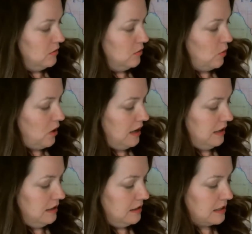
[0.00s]

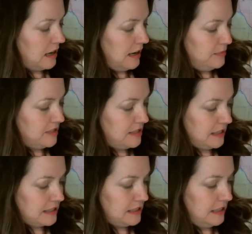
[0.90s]
1 times
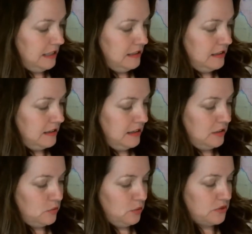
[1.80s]
16
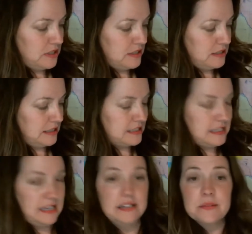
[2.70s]
equals
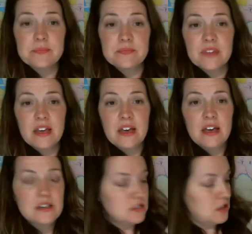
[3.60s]
16.
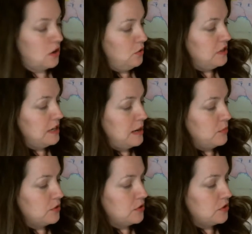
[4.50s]
So the
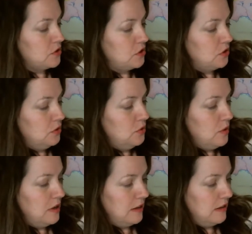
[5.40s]
numbers
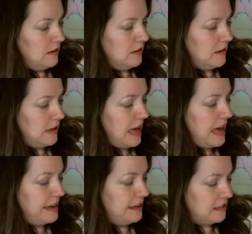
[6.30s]
2,
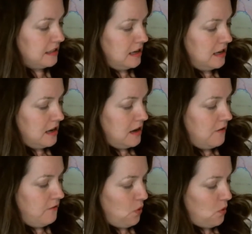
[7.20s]
8,
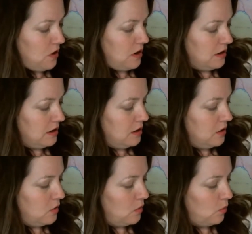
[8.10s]
4,
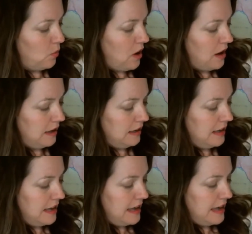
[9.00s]
1,
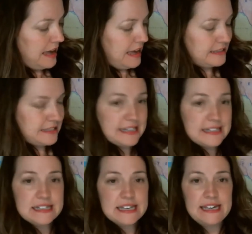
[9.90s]
and
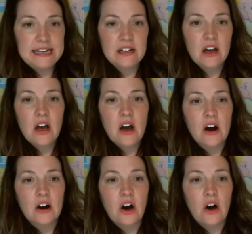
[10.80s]
16
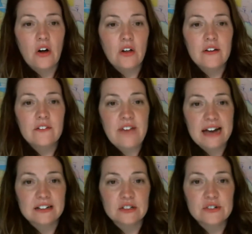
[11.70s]
are all
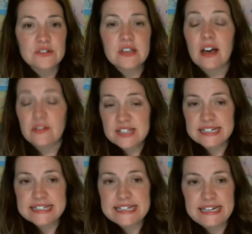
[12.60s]
factors of
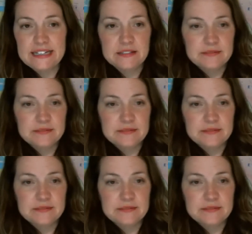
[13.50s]
16.